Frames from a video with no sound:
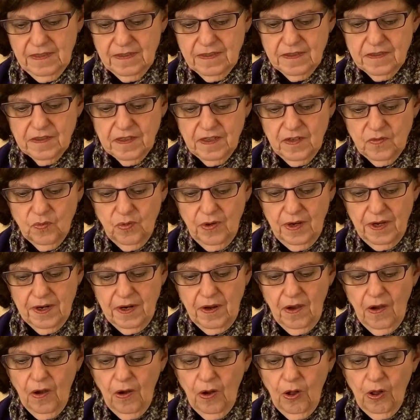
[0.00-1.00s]
Let's look at one,
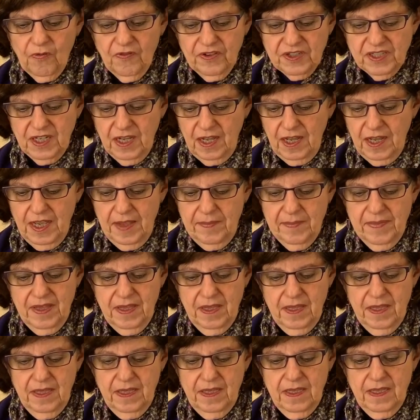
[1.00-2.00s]
all the time.
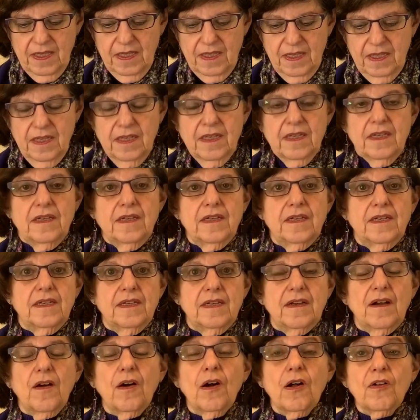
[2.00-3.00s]

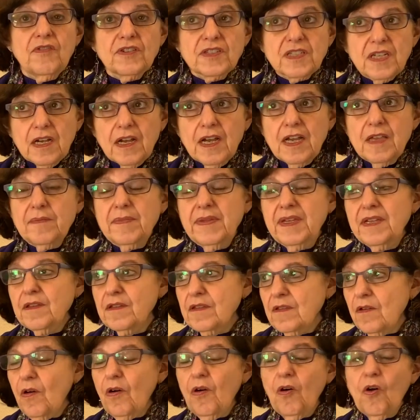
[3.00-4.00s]
All the time means
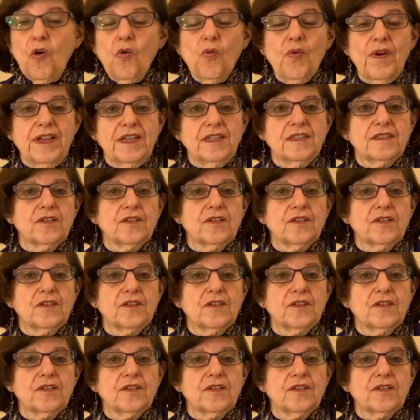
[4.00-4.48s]
always